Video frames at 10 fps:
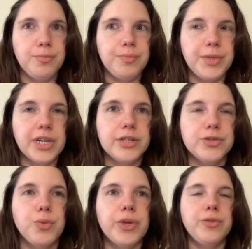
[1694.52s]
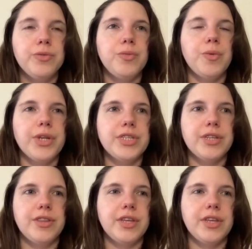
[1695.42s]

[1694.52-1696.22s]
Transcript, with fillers: because we when we did